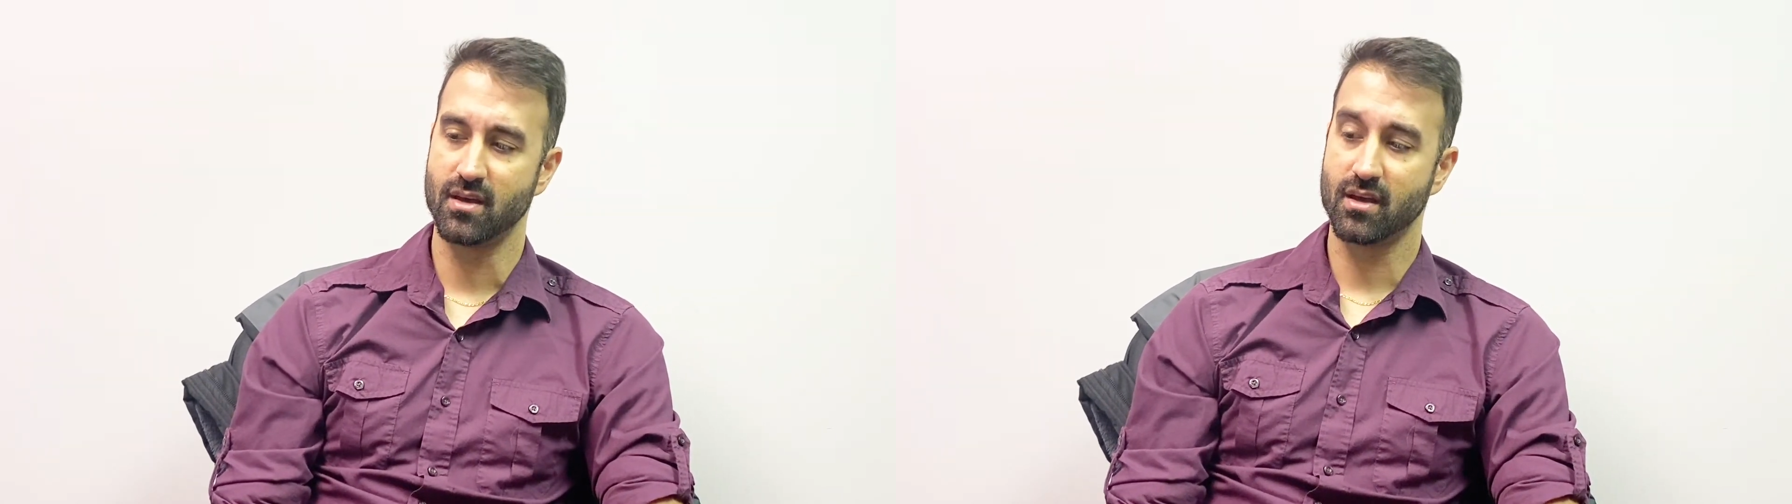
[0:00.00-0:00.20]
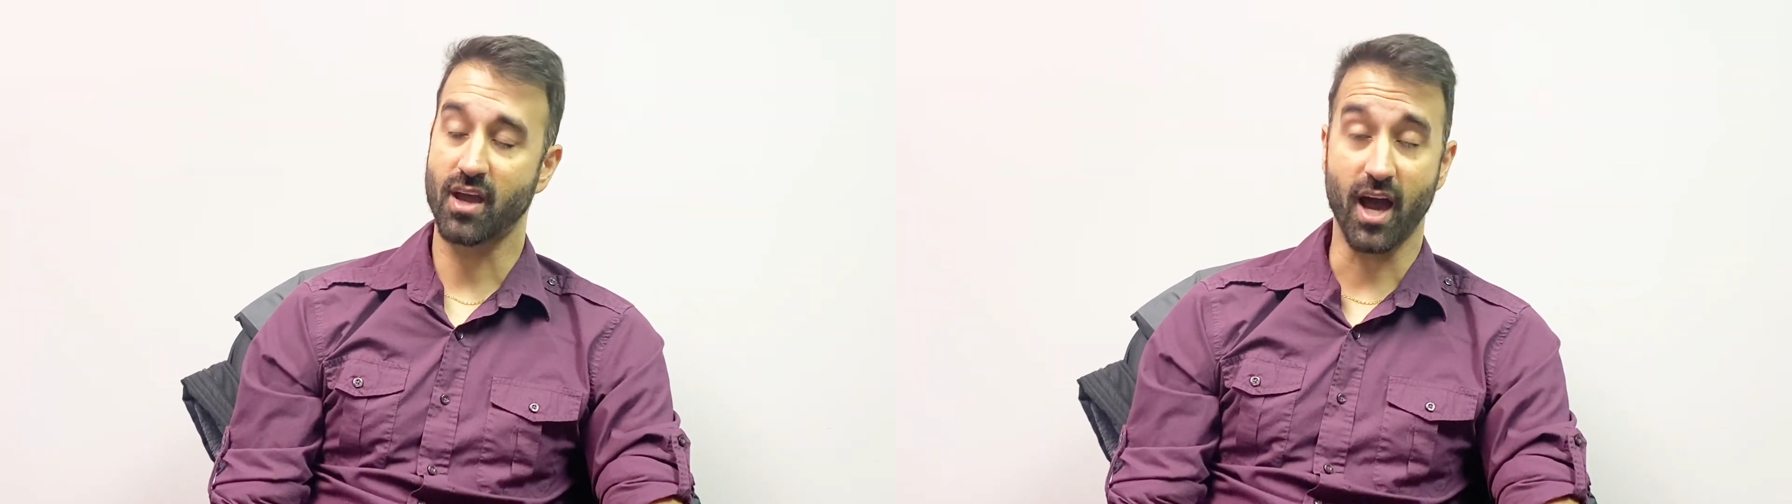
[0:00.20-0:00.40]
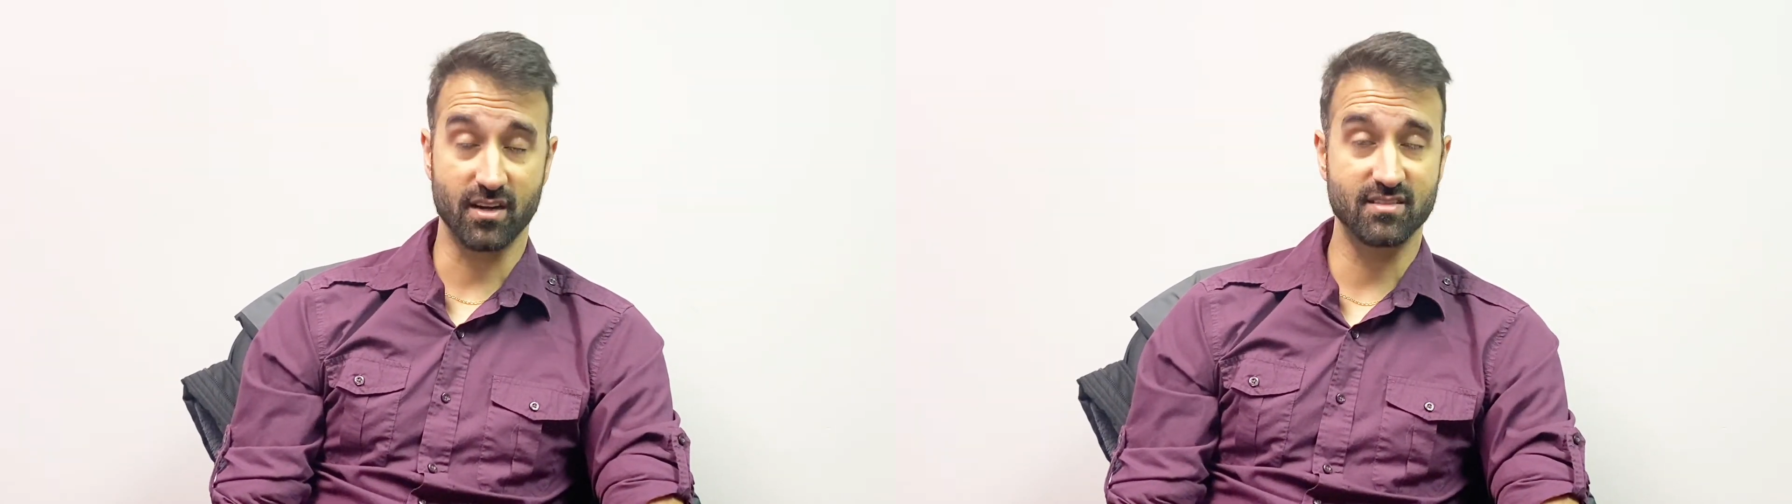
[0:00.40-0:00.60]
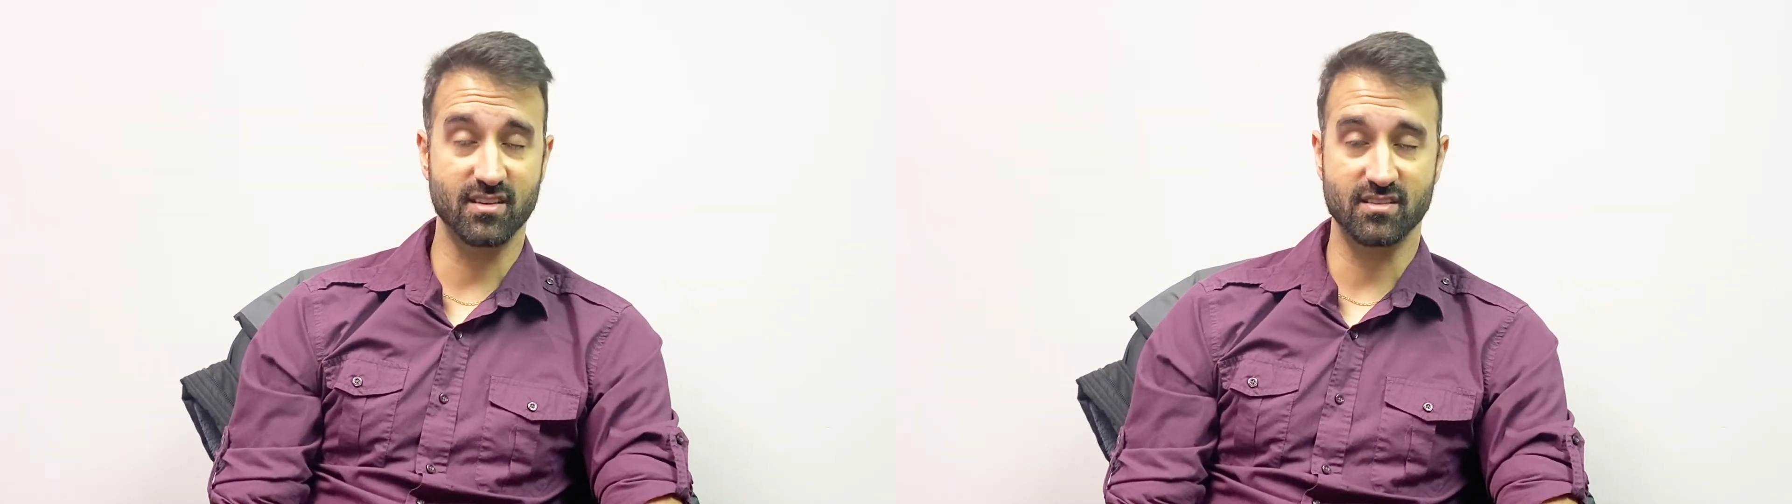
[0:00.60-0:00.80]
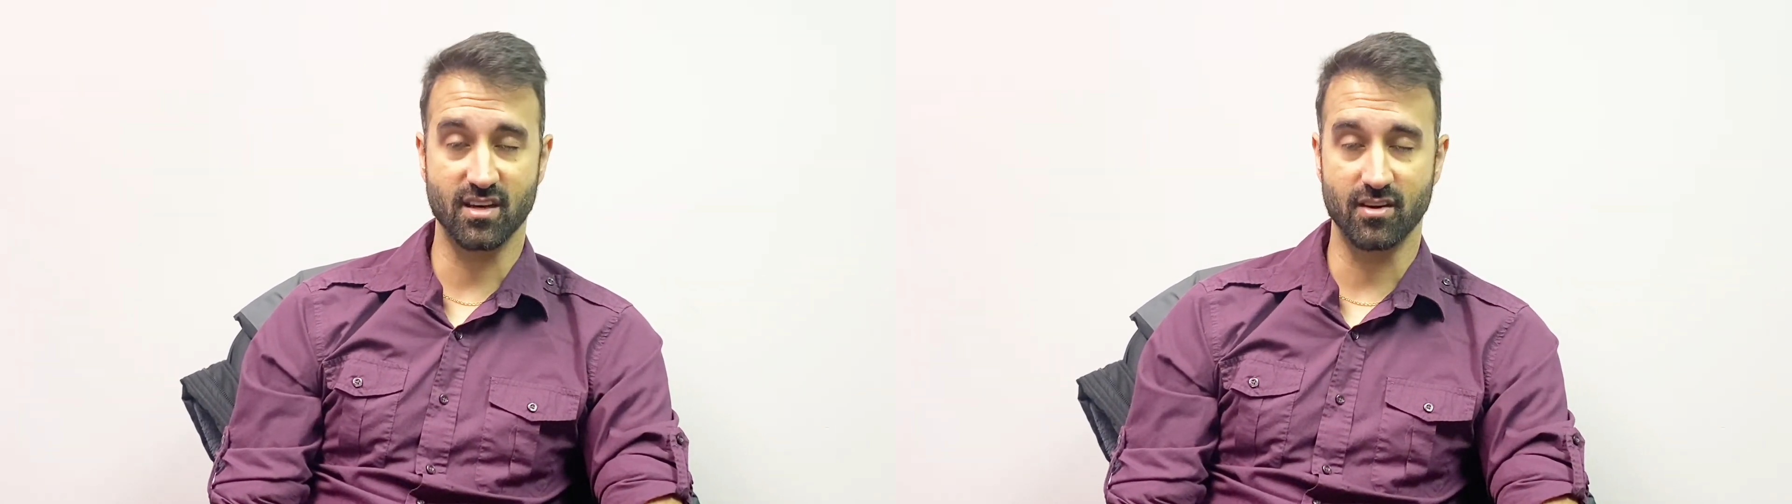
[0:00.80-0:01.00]

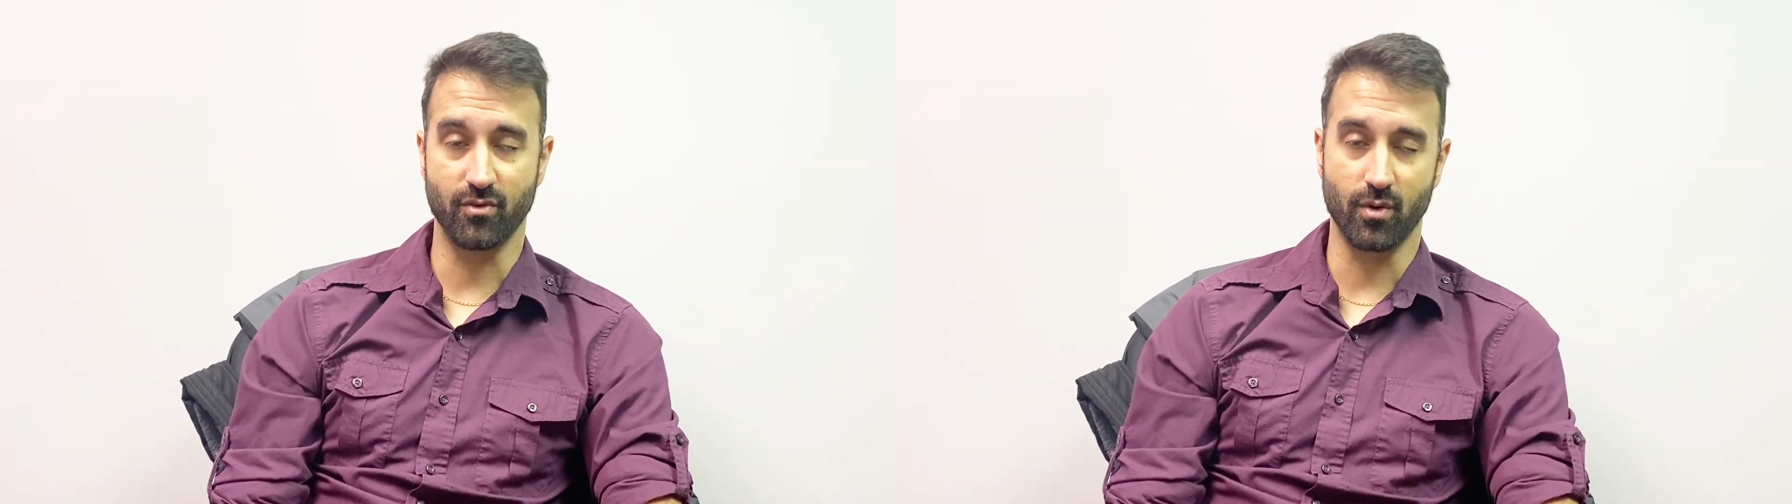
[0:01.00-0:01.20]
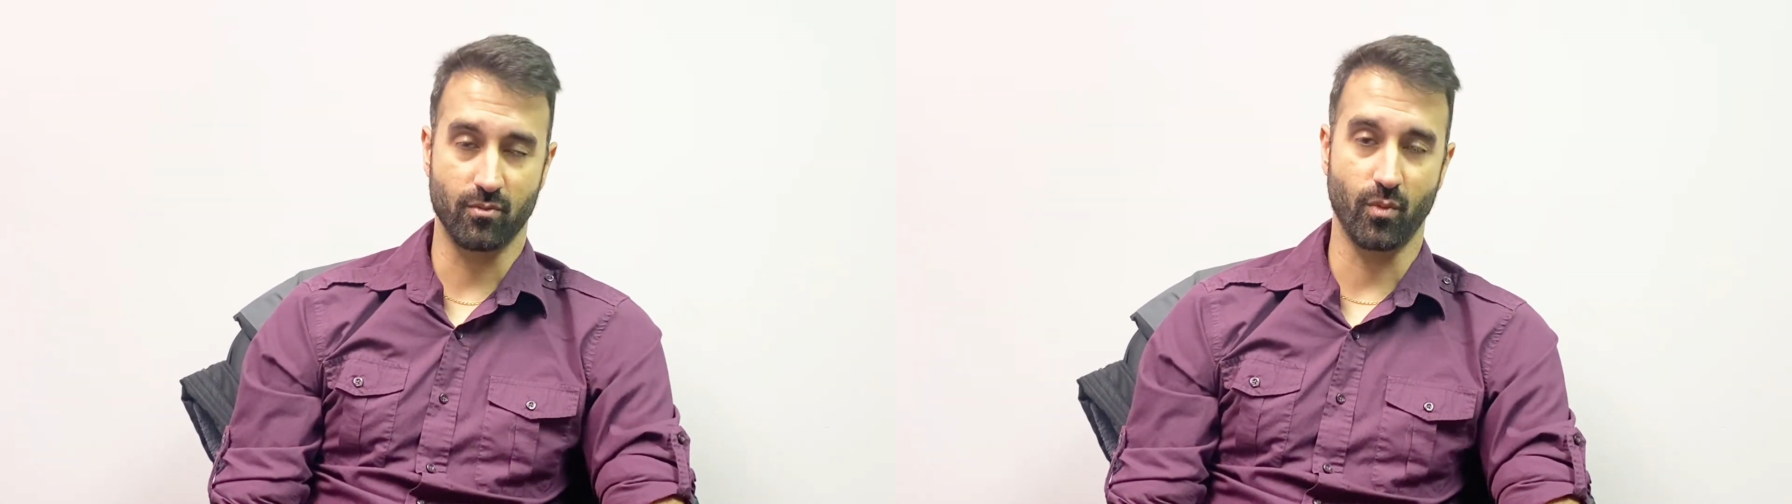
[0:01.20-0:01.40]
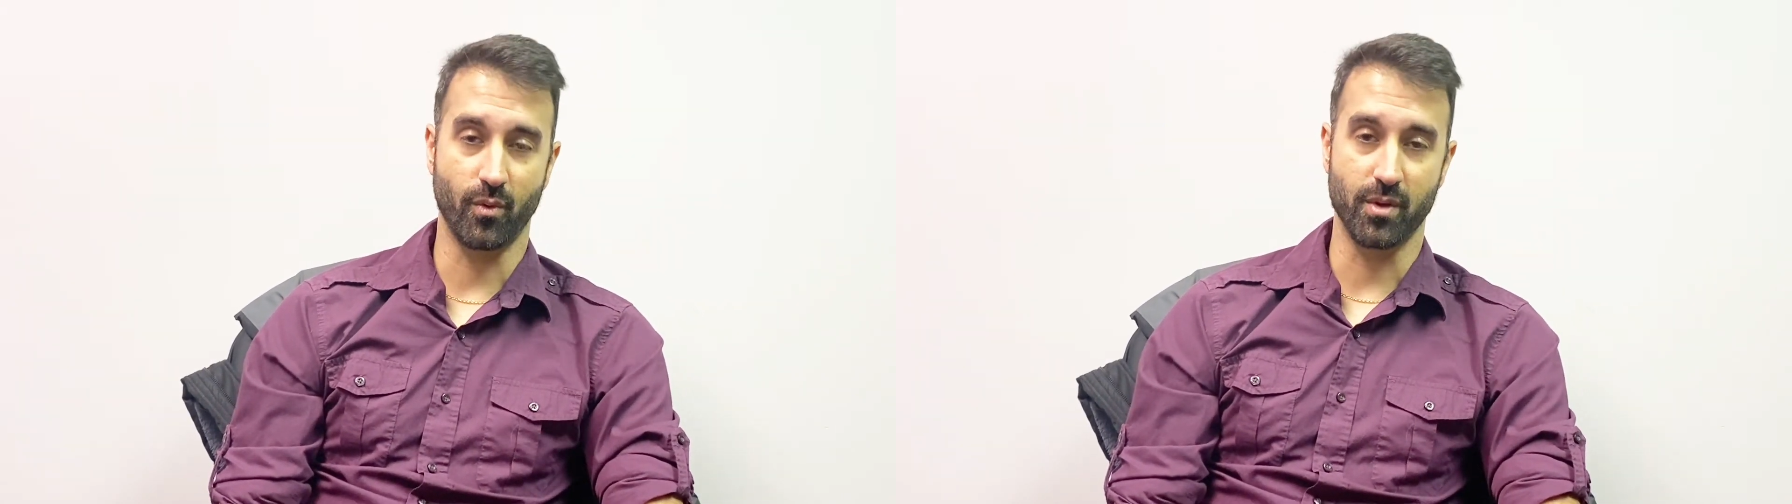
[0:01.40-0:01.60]
cognizant of when we